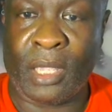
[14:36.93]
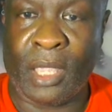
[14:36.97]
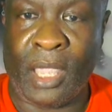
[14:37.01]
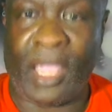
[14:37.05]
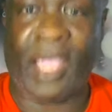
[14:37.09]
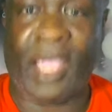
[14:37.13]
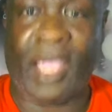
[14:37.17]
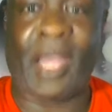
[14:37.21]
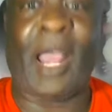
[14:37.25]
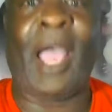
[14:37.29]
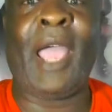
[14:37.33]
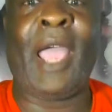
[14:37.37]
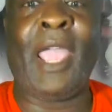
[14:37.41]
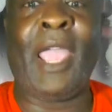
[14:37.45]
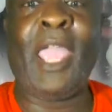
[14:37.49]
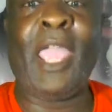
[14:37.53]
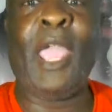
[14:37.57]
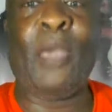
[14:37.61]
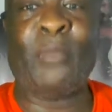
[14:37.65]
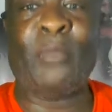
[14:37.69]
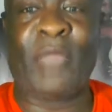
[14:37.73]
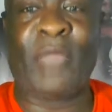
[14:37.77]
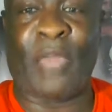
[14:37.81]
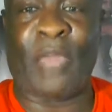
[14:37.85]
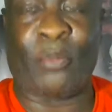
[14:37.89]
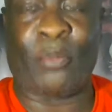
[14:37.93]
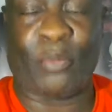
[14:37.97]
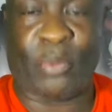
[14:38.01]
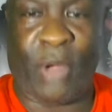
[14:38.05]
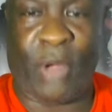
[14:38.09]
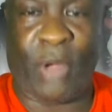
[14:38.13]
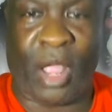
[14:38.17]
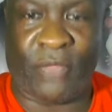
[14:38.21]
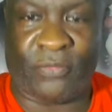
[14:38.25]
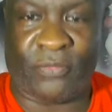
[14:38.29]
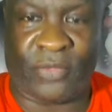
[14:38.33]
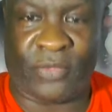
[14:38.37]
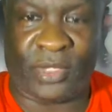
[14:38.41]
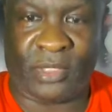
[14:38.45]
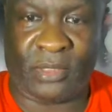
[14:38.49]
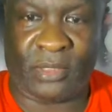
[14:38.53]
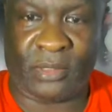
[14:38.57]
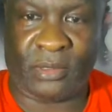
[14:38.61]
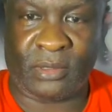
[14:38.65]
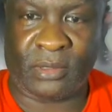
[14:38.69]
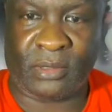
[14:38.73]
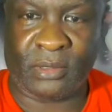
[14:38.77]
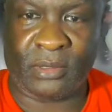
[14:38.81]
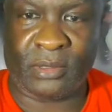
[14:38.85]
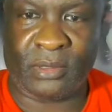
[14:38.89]
and I am that prophet
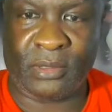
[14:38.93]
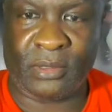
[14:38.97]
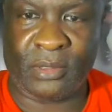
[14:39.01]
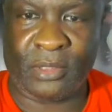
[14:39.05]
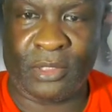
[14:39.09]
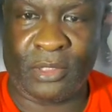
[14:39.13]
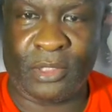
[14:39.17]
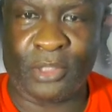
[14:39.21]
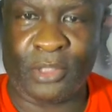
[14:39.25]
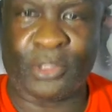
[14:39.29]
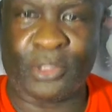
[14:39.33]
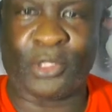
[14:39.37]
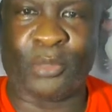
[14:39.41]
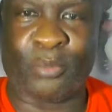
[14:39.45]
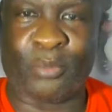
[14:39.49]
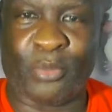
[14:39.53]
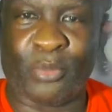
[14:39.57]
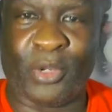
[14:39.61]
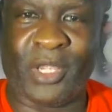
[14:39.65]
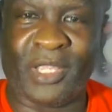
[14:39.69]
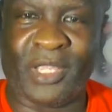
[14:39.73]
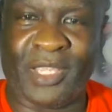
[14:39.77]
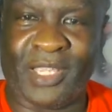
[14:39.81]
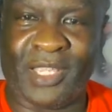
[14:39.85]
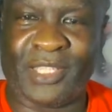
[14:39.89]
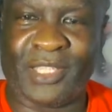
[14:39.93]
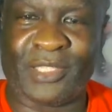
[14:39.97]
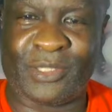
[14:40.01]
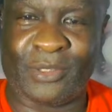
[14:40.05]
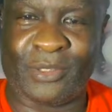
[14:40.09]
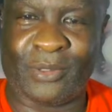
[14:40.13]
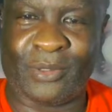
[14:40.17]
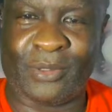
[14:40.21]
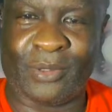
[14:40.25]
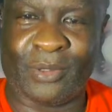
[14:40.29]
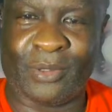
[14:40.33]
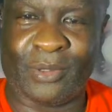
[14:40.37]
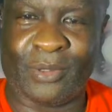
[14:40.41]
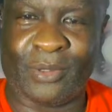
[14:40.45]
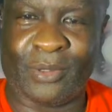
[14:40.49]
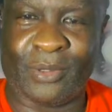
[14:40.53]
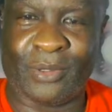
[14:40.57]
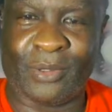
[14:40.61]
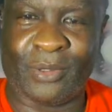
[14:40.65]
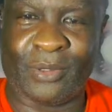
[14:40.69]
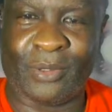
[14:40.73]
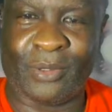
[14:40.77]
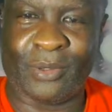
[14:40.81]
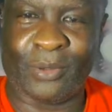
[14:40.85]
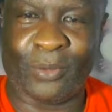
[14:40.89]
to bring us
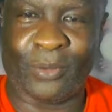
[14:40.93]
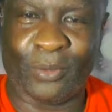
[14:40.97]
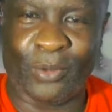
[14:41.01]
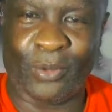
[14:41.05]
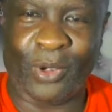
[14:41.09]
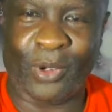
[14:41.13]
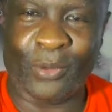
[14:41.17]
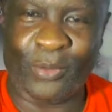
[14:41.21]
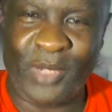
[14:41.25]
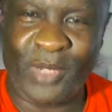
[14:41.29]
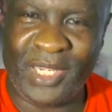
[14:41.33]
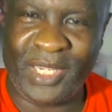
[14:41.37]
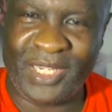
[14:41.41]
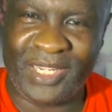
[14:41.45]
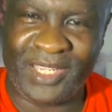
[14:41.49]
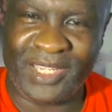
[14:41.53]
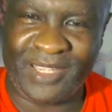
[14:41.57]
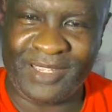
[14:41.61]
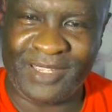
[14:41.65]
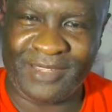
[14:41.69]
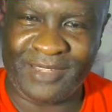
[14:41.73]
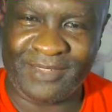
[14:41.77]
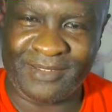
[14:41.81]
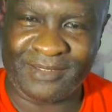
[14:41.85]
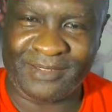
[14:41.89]
what we need.